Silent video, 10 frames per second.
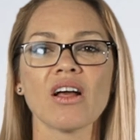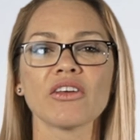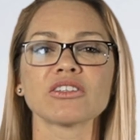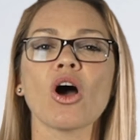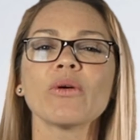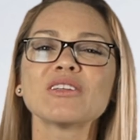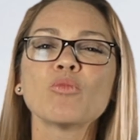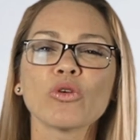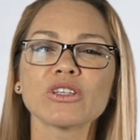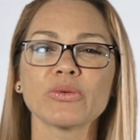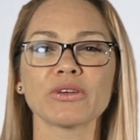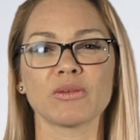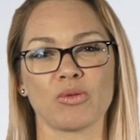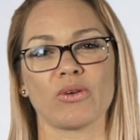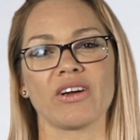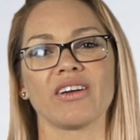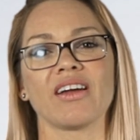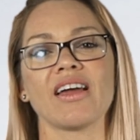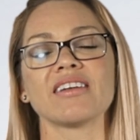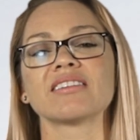There's always more to explore,
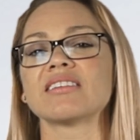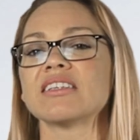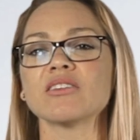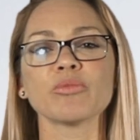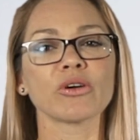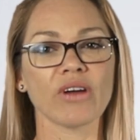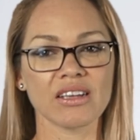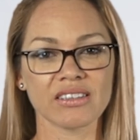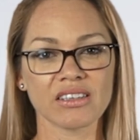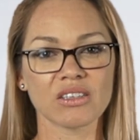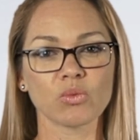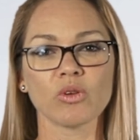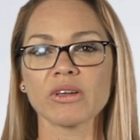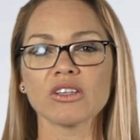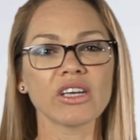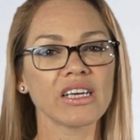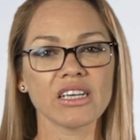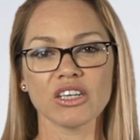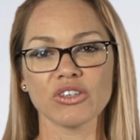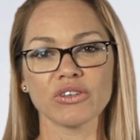and as the season progresses, we'll be looking at
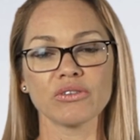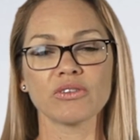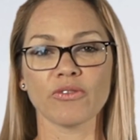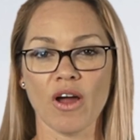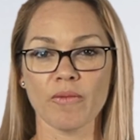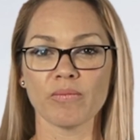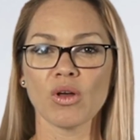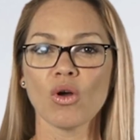issues from